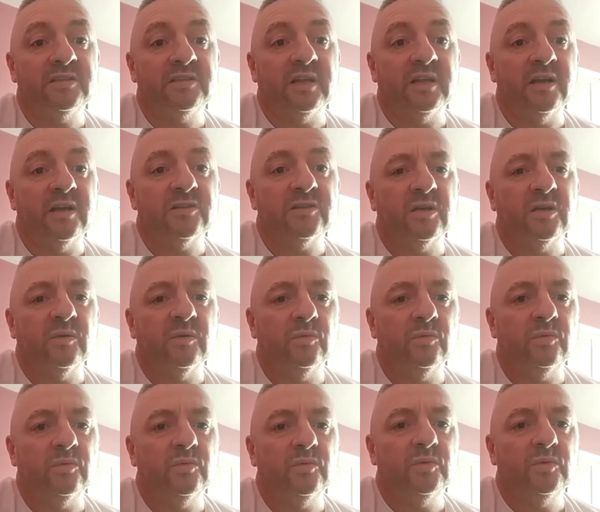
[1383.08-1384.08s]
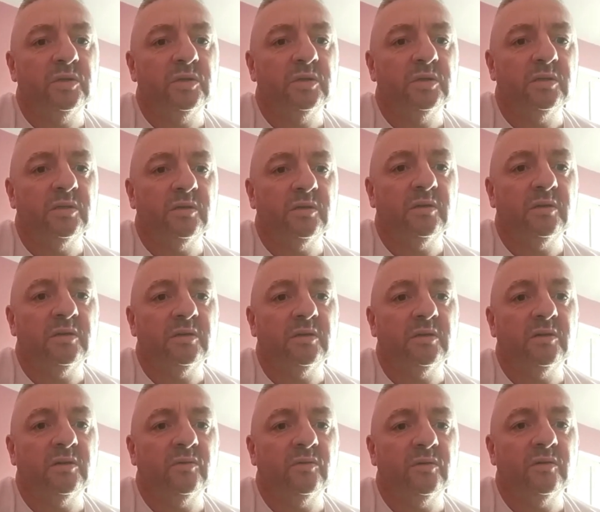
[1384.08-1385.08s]
there, so
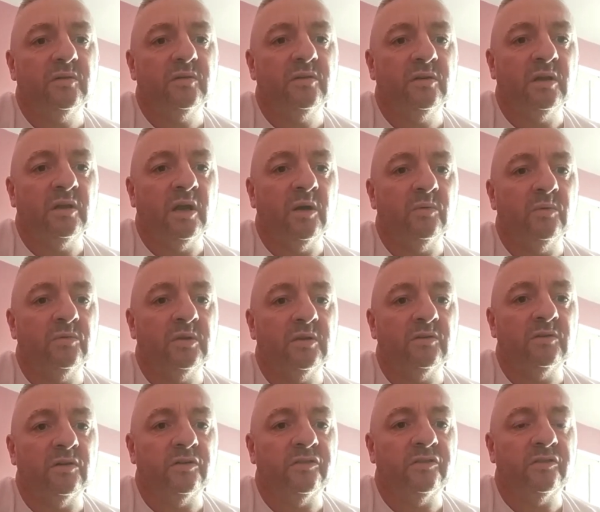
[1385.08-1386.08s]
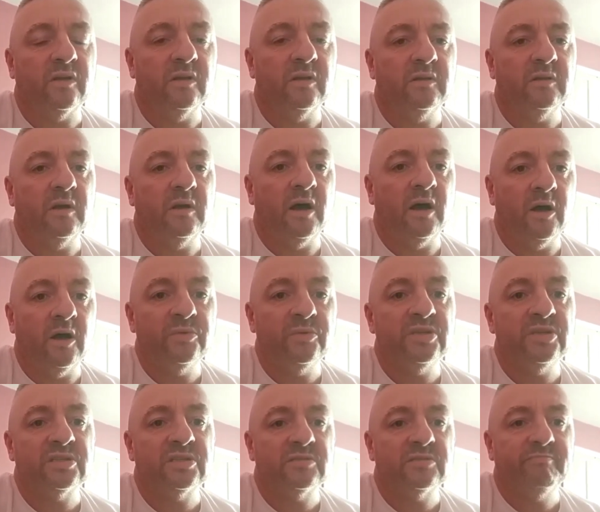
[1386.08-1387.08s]
there's
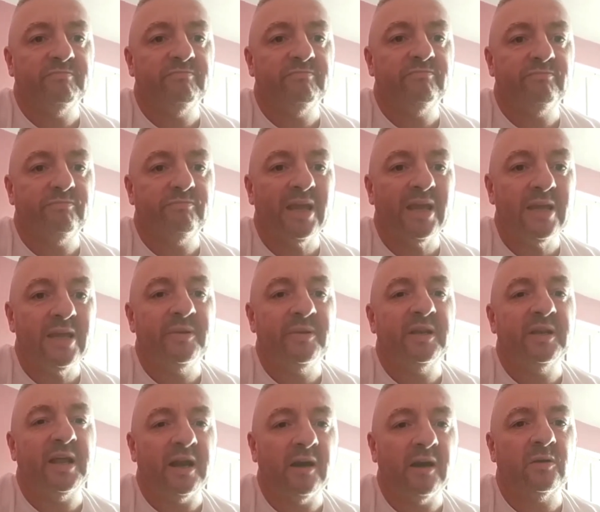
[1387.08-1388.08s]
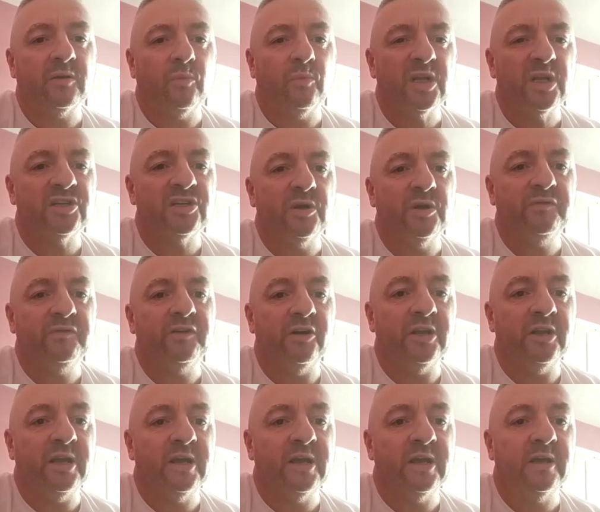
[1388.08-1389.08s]
always people there to watch out
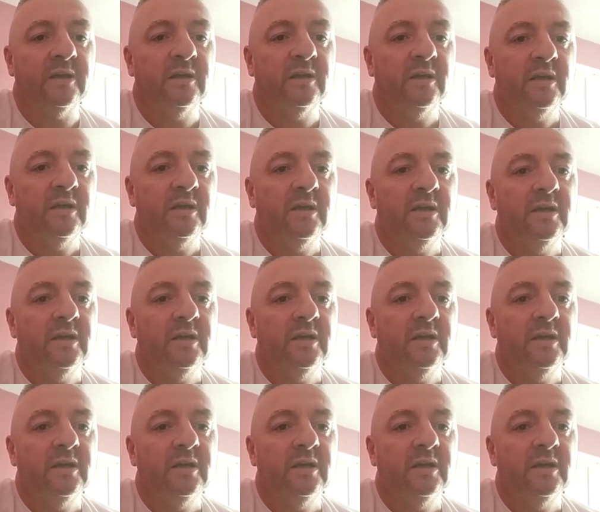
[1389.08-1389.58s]
for you.